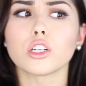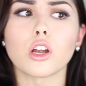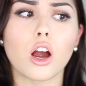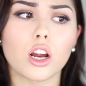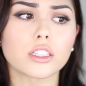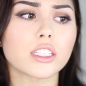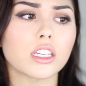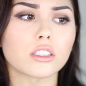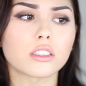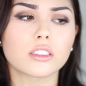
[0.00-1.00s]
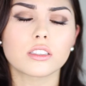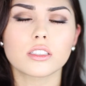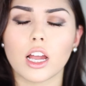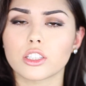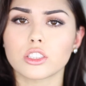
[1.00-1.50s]
NARS is
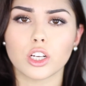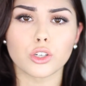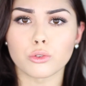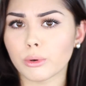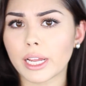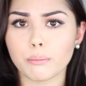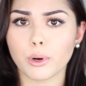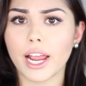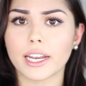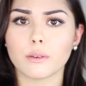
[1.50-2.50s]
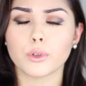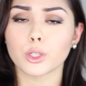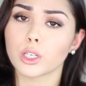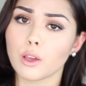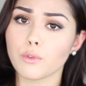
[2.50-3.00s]
such a great brand if you're
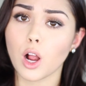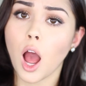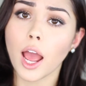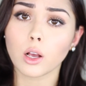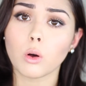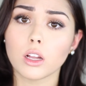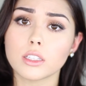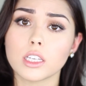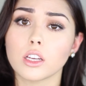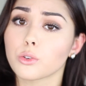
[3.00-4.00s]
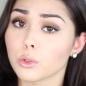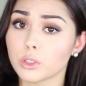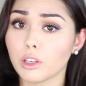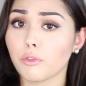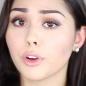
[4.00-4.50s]
looking for high quality,
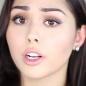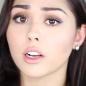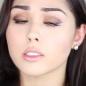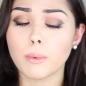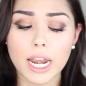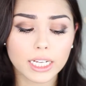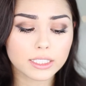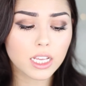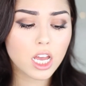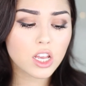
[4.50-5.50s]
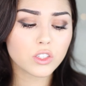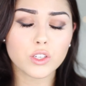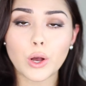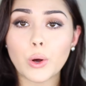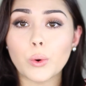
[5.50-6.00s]
cruelty-free cosmetics.
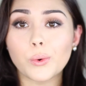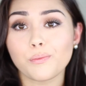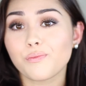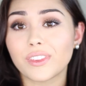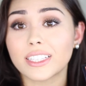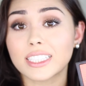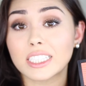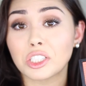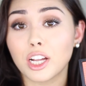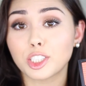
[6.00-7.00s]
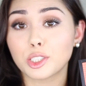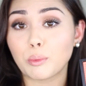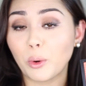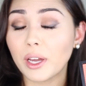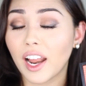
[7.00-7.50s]
So this does not
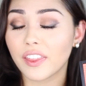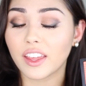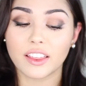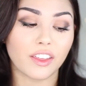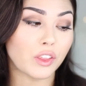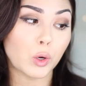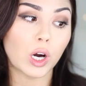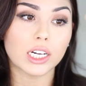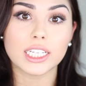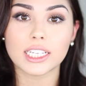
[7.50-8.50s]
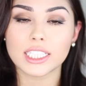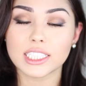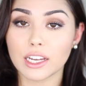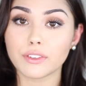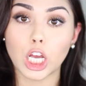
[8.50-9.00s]
disappoint. I think that the quality is
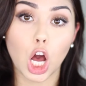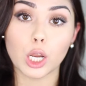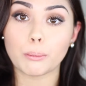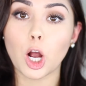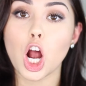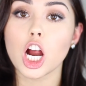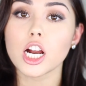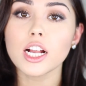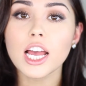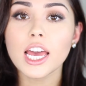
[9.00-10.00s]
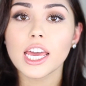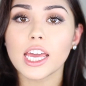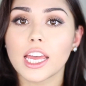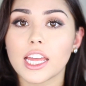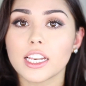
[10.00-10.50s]
definitely on par.
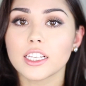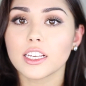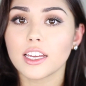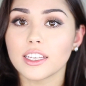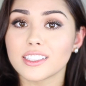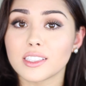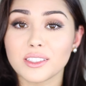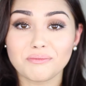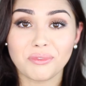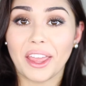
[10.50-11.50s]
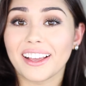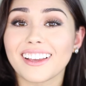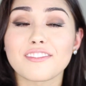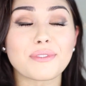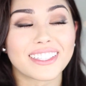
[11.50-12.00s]
It is, like
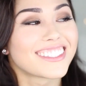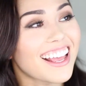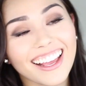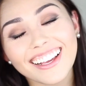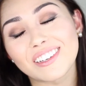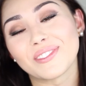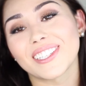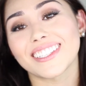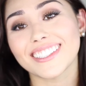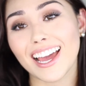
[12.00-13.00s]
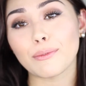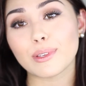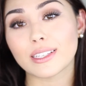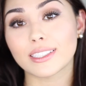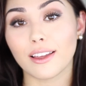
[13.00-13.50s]
I've been saying a million times,
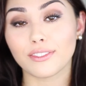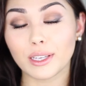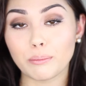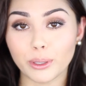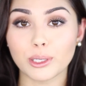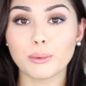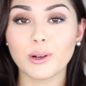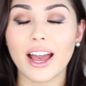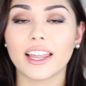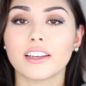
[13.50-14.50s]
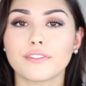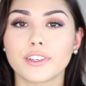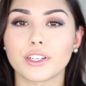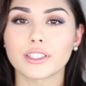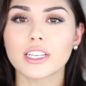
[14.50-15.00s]
it's definitely buildable, and it
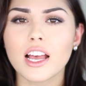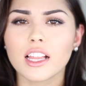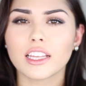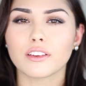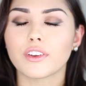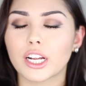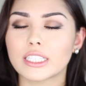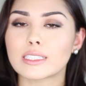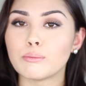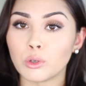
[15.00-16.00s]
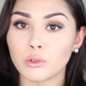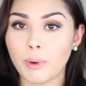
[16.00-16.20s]
feels like a very smooth